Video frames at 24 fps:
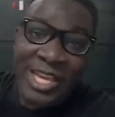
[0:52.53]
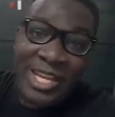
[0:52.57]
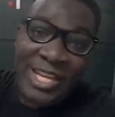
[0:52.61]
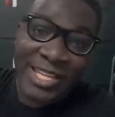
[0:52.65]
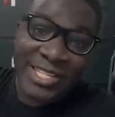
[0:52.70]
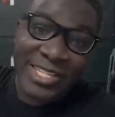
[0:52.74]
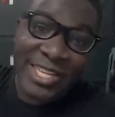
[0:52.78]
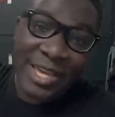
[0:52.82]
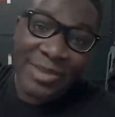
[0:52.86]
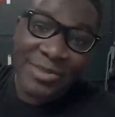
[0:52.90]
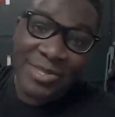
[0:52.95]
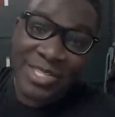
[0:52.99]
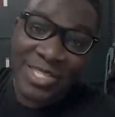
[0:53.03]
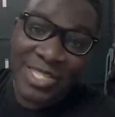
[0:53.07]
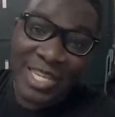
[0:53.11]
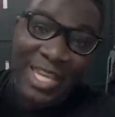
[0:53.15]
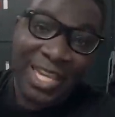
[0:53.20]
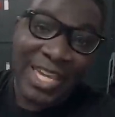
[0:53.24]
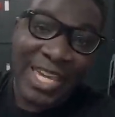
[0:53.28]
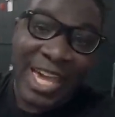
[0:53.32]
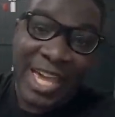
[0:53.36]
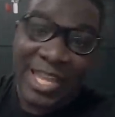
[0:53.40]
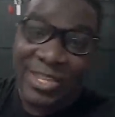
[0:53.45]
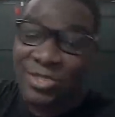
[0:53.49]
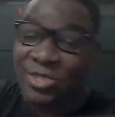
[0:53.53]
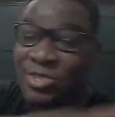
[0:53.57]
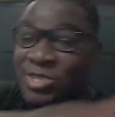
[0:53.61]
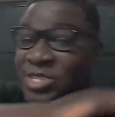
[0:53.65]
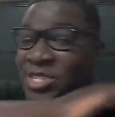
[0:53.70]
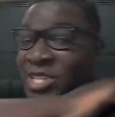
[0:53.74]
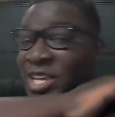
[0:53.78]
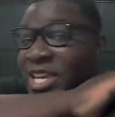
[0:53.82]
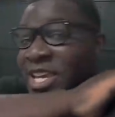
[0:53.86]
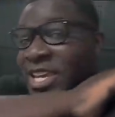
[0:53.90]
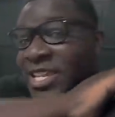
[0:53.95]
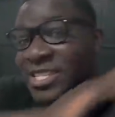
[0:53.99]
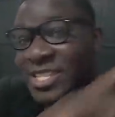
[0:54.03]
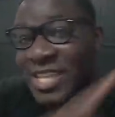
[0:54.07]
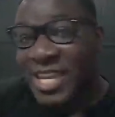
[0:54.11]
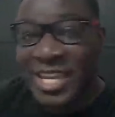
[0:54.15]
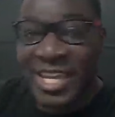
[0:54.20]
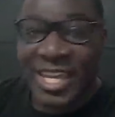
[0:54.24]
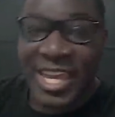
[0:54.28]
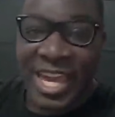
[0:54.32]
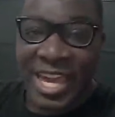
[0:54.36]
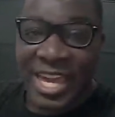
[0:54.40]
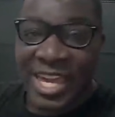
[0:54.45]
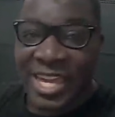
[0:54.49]
Let's get to 10k. As soon as they hit
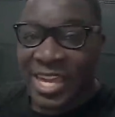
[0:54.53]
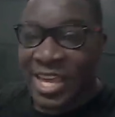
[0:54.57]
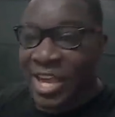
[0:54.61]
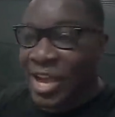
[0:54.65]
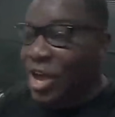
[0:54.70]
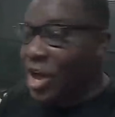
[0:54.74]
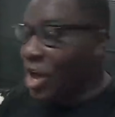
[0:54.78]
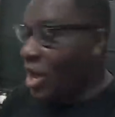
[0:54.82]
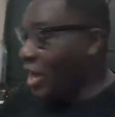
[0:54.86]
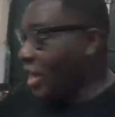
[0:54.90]
10k,